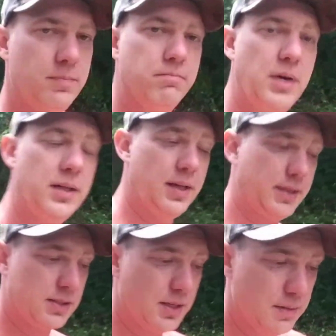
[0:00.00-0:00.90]
But like
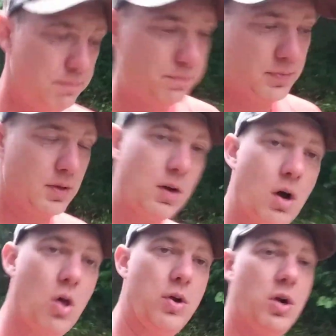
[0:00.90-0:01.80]
I said,
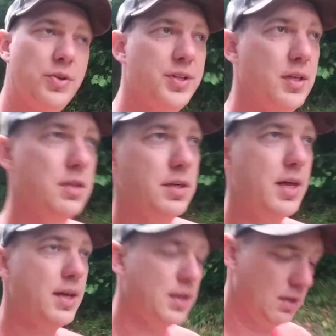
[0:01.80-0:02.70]
all in all, at the end of the
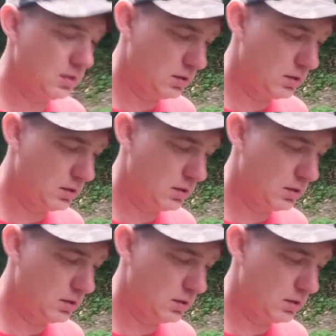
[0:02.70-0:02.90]
day,